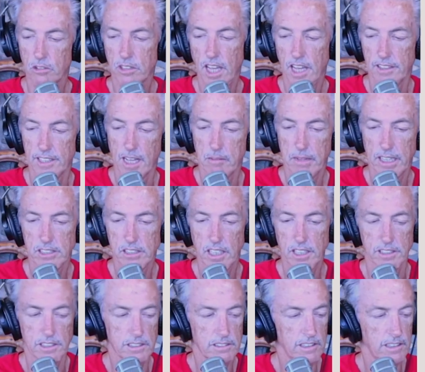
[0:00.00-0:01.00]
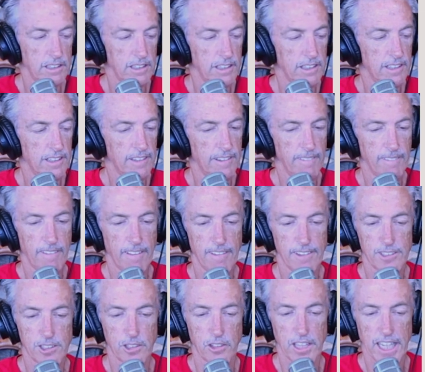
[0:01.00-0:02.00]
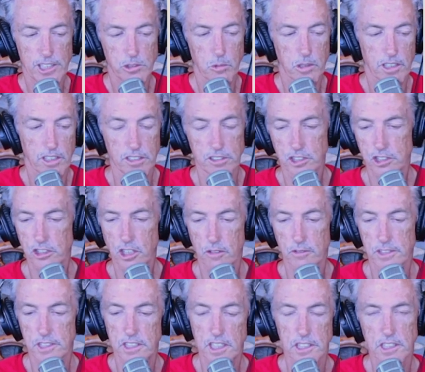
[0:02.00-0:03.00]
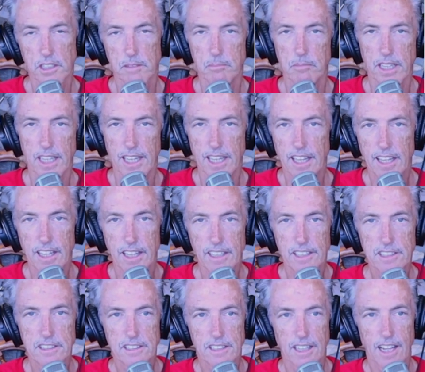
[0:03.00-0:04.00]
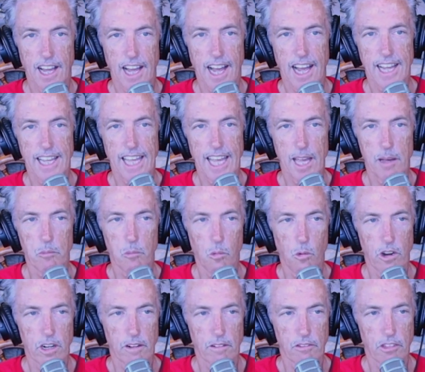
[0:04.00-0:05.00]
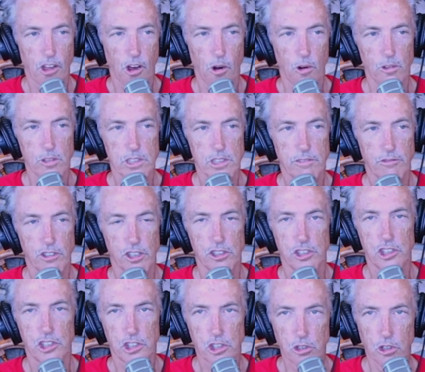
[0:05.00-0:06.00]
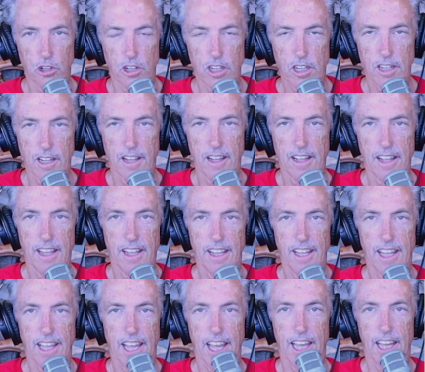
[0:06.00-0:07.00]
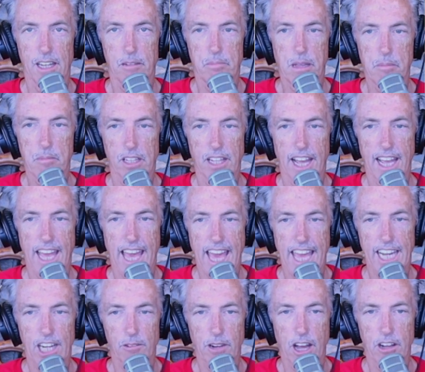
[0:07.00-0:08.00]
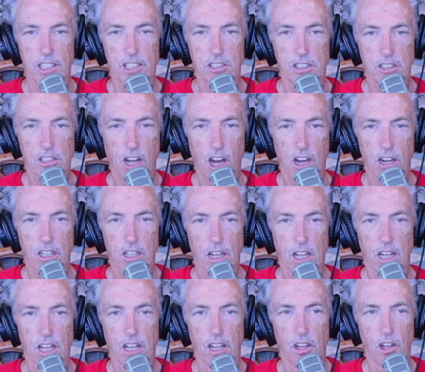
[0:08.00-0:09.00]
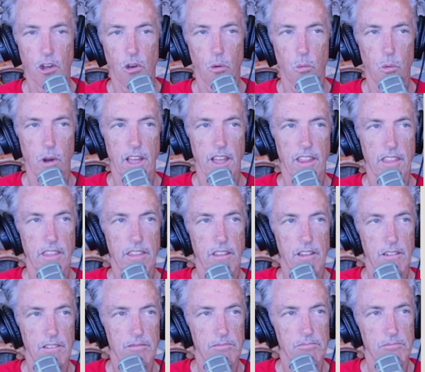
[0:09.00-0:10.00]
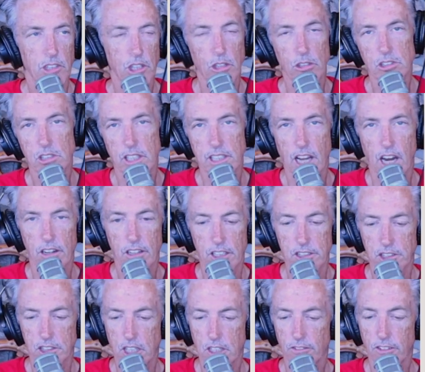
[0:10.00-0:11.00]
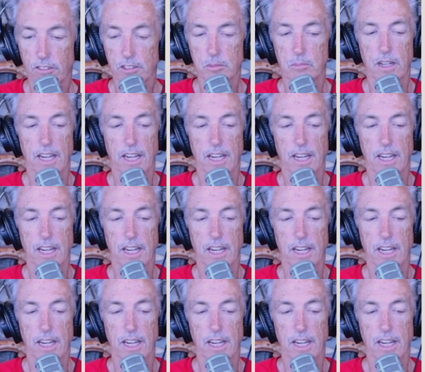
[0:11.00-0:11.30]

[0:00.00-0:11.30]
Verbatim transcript: Okay, that makes sense. So that's what conservatism is. I am one of those for sure. And people I hang around and talk with usually are conservatives.